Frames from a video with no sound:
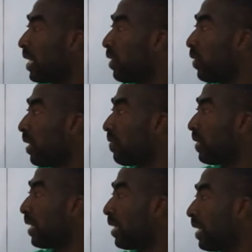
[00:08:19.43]
that you have
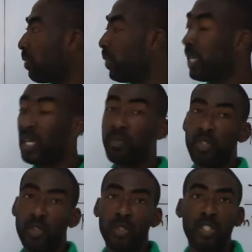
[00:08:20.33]
done, that becomes
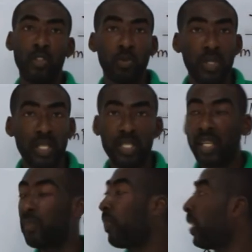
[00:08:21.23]
your
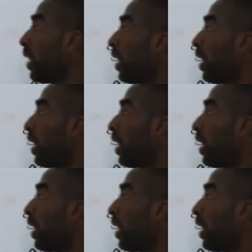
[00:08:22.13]
denominator,